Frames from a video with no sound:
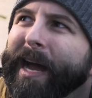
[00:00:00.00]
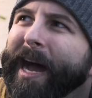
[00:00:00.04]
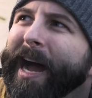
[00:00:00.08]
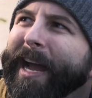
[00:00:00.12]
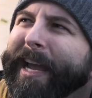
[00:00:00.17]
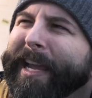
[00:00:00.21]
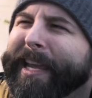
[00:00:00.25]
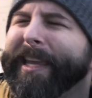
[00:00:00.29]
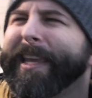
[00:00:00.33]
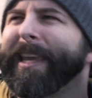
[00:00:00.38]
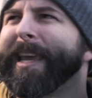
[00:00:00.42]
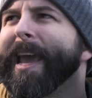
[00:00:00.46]

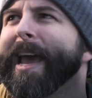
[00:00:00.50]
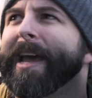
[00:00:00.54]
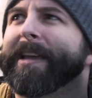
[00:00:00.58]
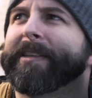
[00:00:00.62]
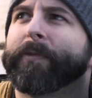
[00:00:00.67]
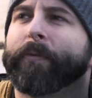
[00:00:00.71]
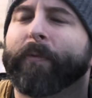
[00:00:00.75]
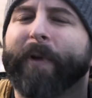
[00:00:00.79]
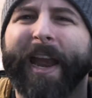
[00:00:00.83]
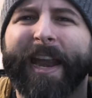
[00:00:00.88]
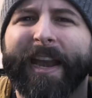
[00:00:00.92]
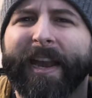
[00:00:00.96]

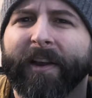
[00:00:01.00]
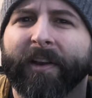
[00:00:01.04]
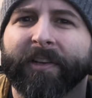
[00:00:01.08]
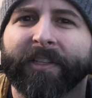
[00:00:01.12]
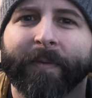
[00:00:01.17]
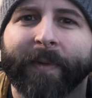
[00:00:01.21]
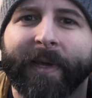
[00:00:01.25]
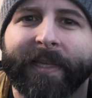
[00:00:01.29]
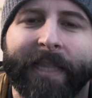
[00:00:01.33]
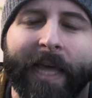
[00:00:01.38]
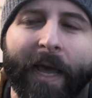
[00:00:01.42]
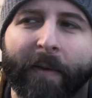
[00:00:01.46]
IES rating or
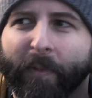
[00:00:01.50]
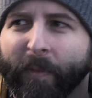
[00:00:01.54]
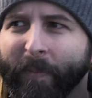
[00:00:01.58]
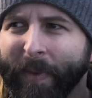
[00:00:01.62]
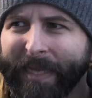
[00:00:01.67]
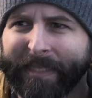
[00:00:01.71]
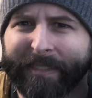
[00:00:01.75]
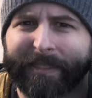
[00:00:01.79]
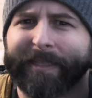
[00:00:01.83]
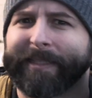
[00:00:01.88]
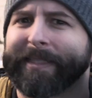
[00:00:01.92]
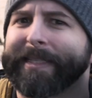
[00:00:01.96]
something like that, but
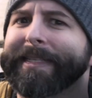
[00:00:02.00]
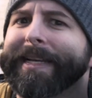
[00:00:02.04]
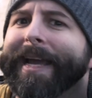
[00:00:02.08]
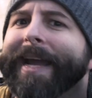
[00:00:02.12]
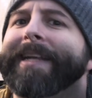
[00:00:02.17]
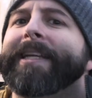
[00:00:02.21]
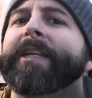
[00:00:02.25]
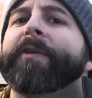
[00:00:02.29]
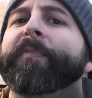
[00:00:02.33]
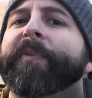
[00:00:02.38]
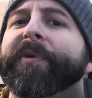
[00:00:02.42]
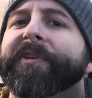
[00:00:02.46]
basically it's
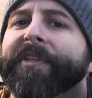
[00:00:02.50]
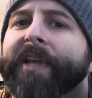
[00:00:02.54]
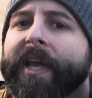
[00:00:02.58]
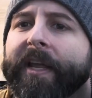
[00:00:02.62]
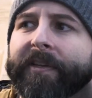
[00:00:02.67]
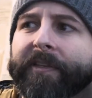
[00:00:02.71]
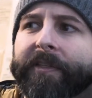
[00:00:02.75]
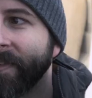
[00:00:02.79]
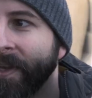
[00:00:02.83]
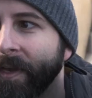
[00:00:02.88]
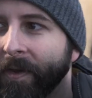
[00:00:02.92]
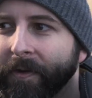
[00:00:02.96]

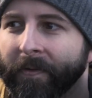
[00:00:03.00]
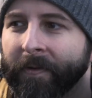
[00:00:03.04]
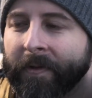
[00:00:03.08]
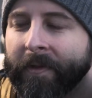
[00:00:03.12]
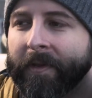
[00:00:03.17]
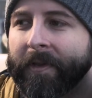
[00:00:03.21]
90%. So